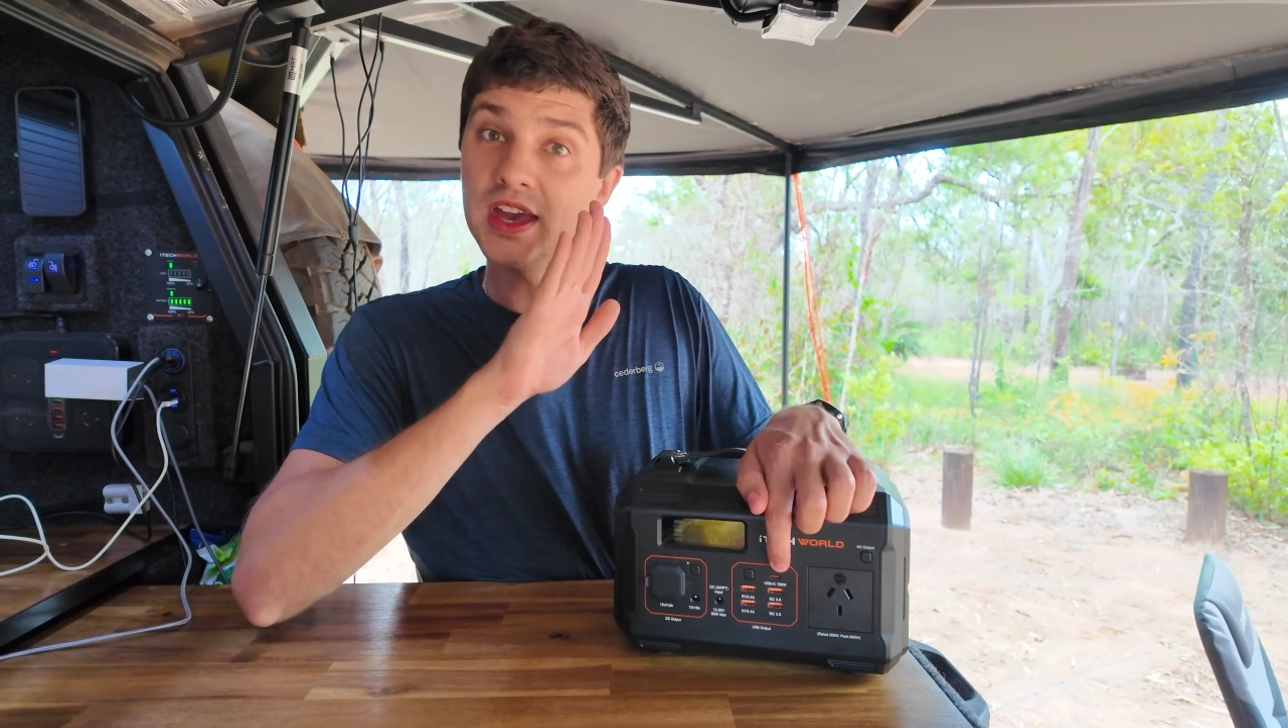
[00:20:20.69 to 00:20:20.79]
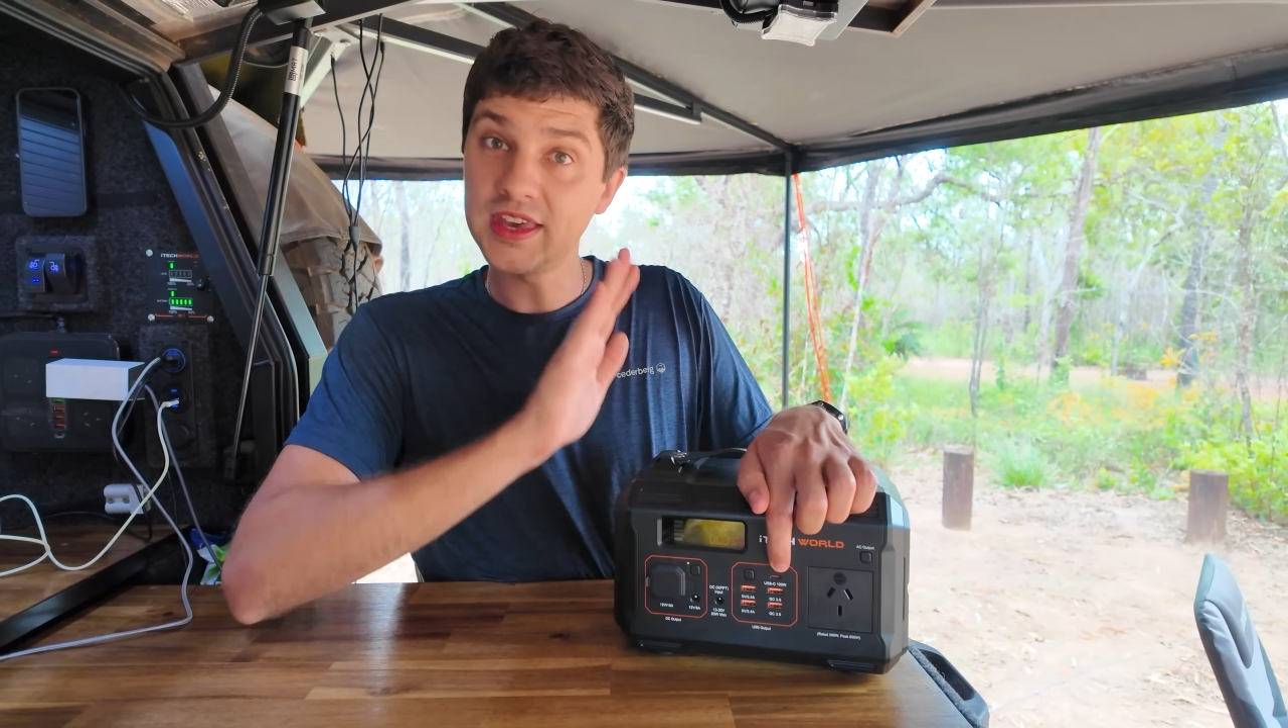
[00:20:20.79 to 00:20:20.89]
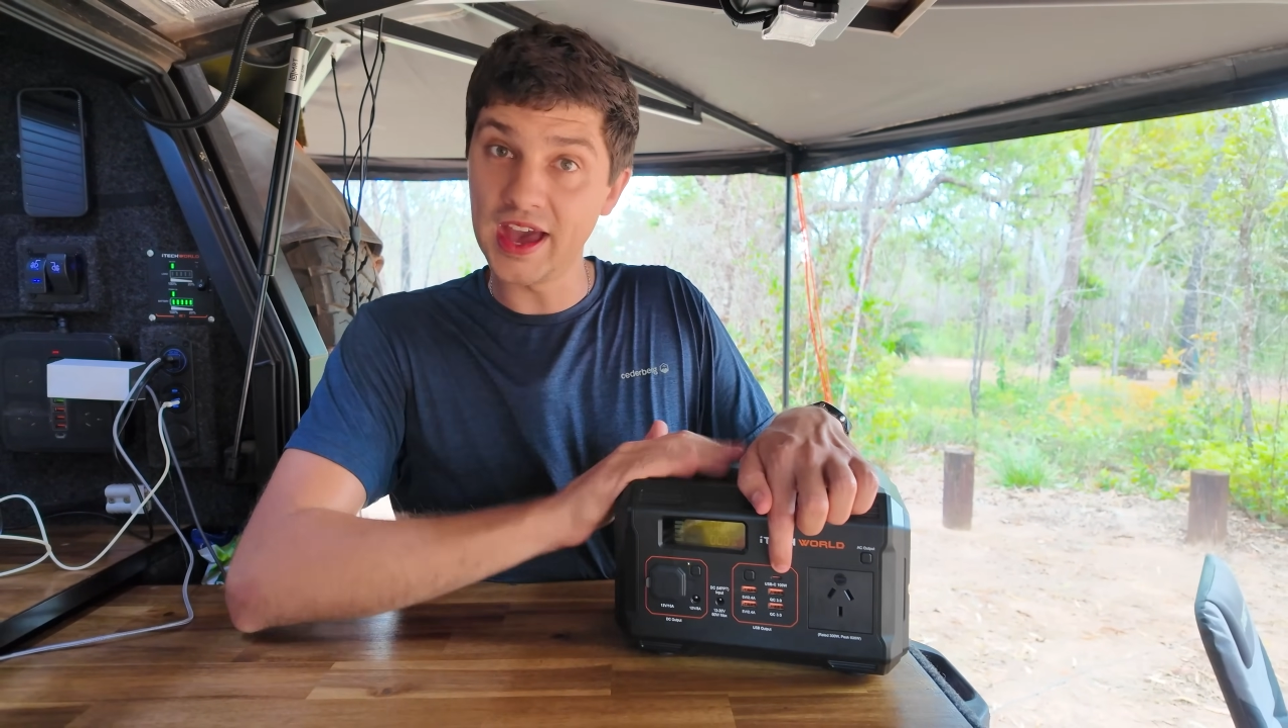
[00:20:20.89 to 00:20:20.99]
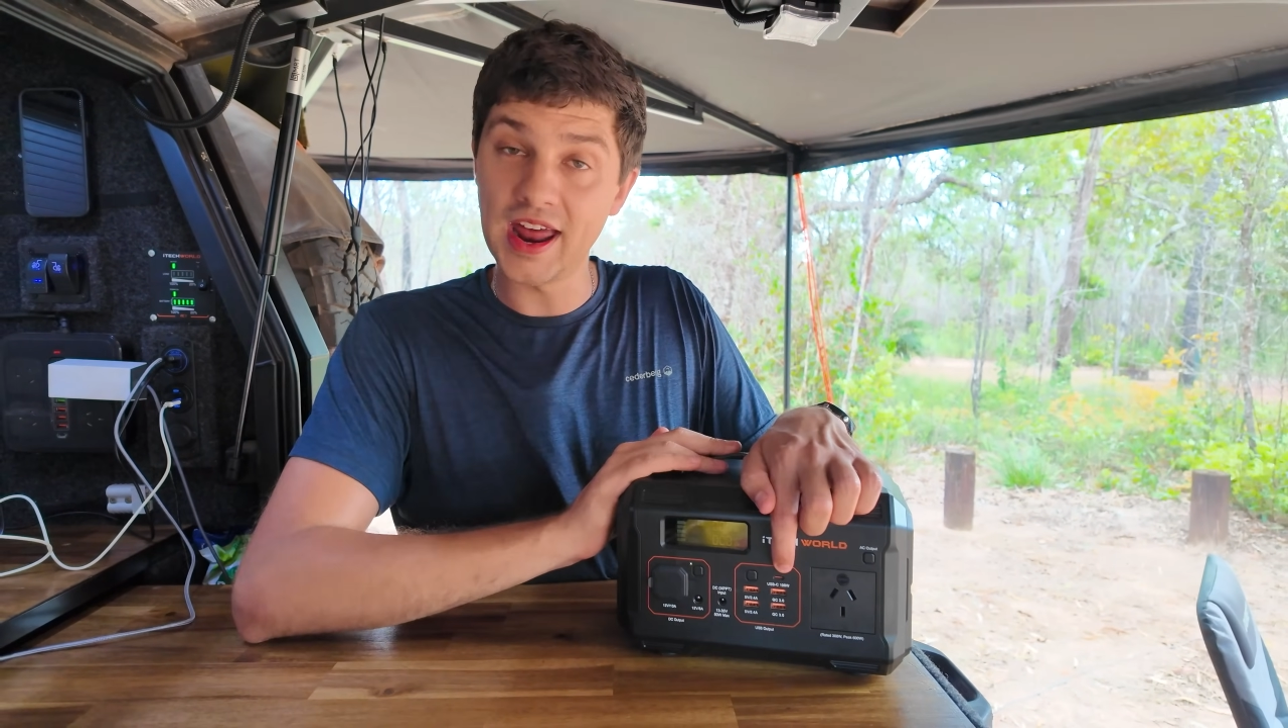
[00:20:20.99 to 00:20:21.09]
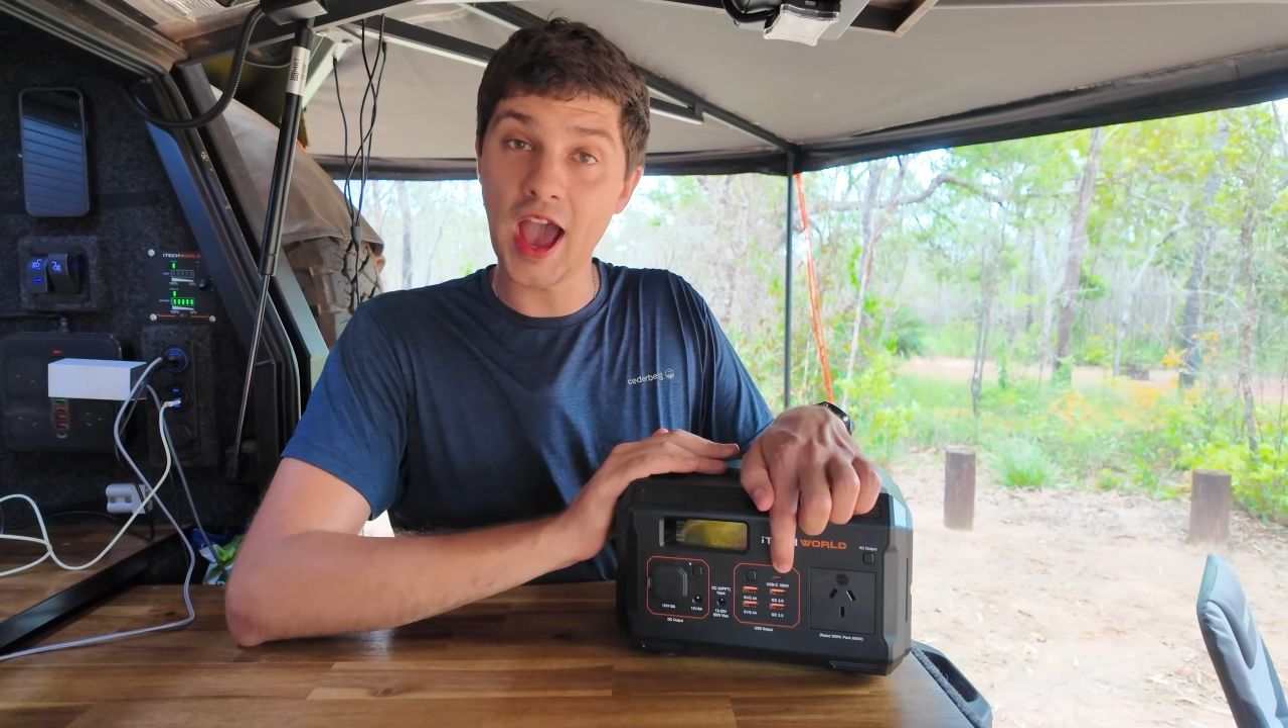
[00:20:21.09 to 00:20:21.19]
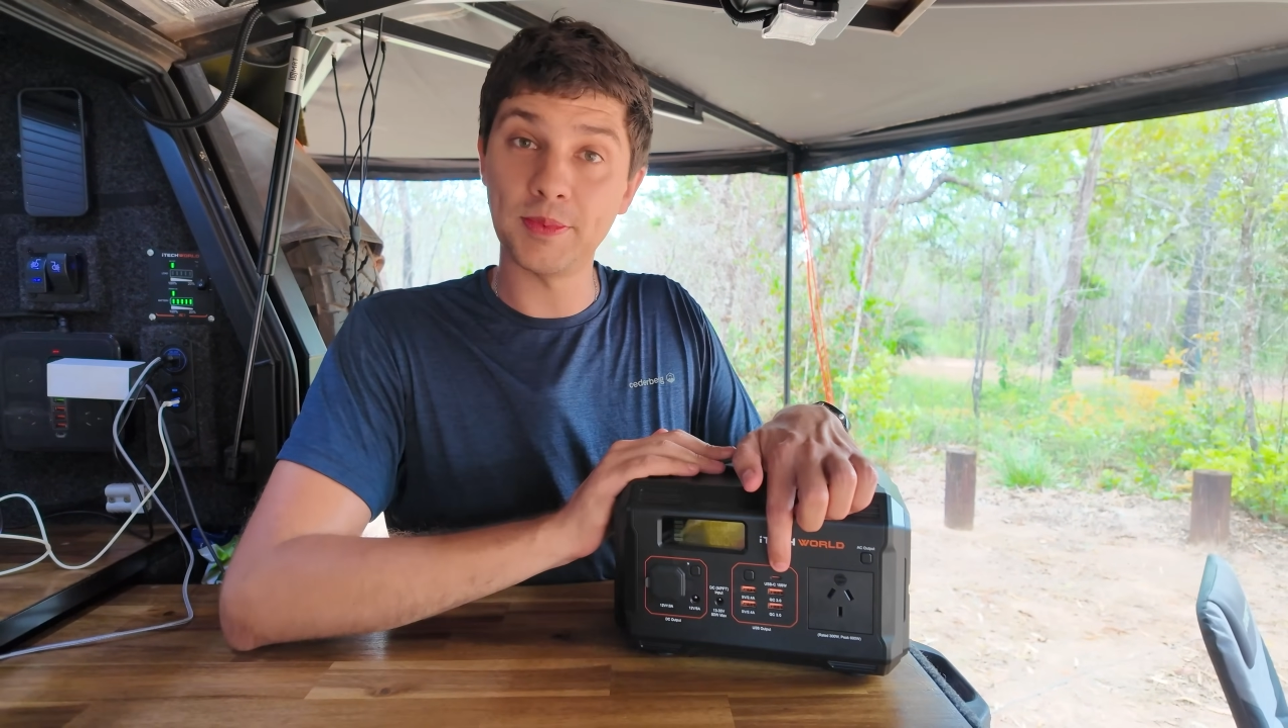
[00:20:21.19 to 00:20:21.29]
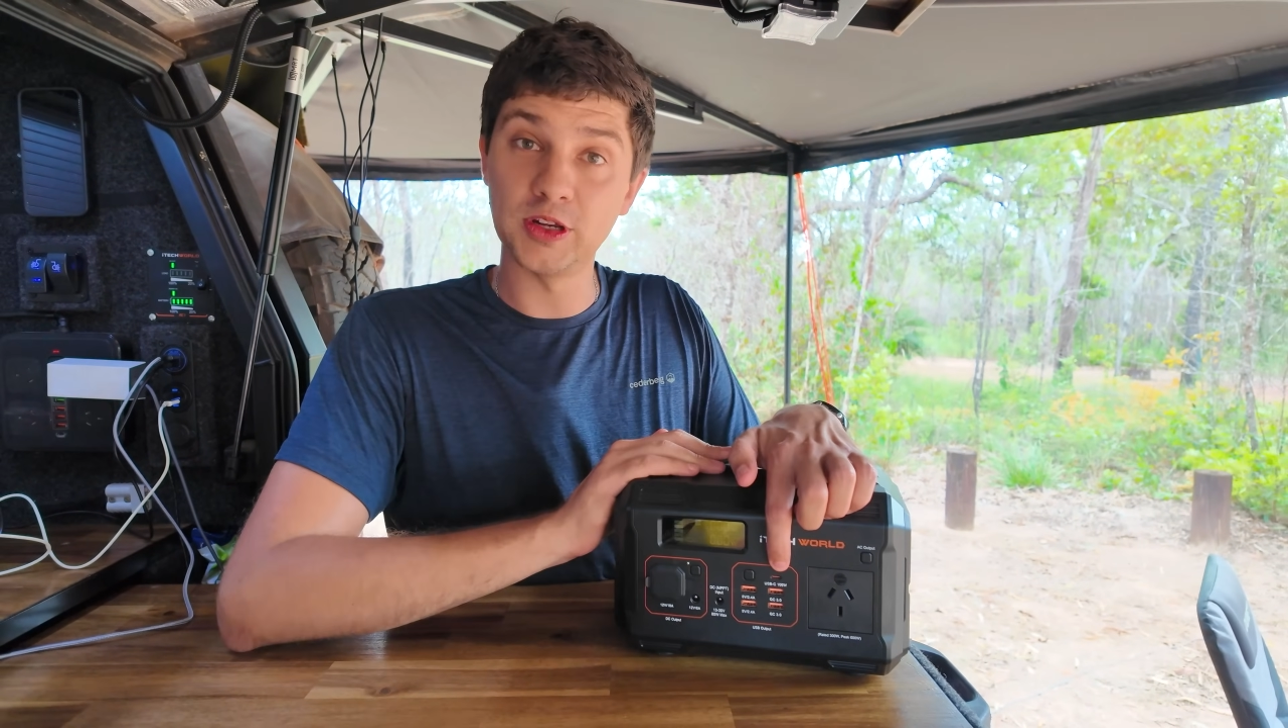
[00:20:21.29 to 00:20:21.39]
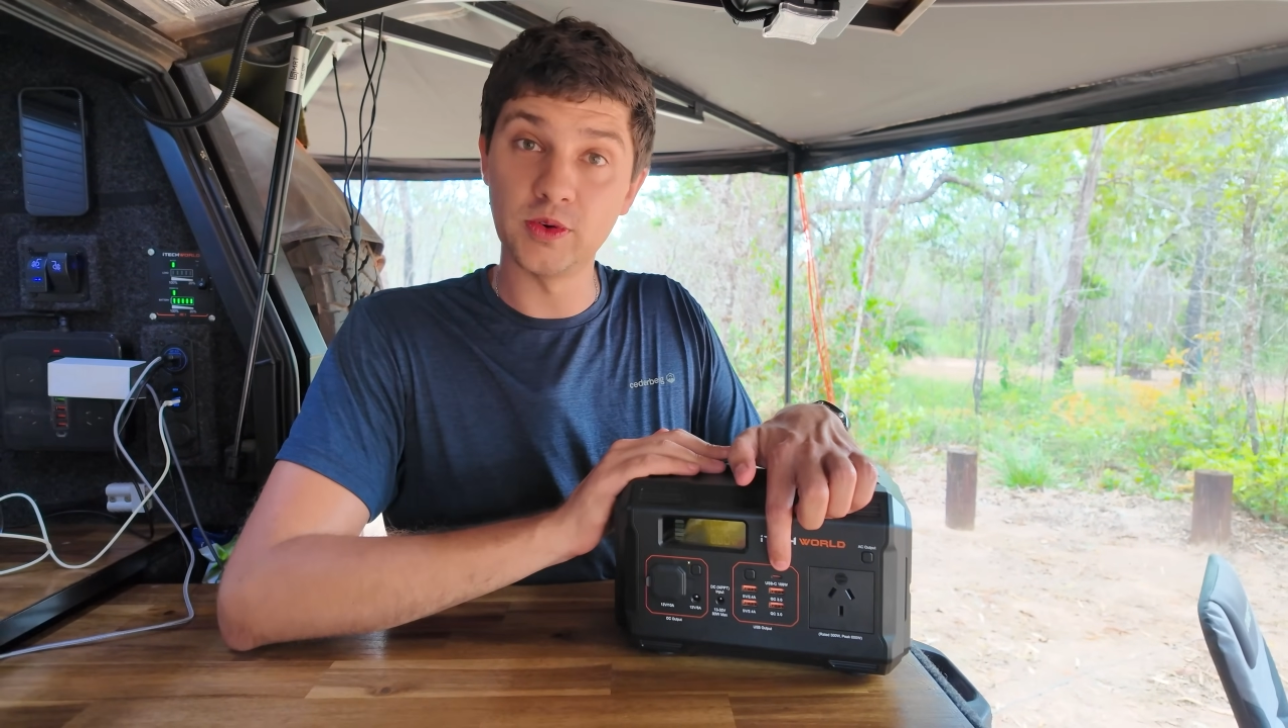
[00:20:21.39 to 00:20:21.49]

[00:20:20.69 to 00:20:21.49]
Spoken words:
can happily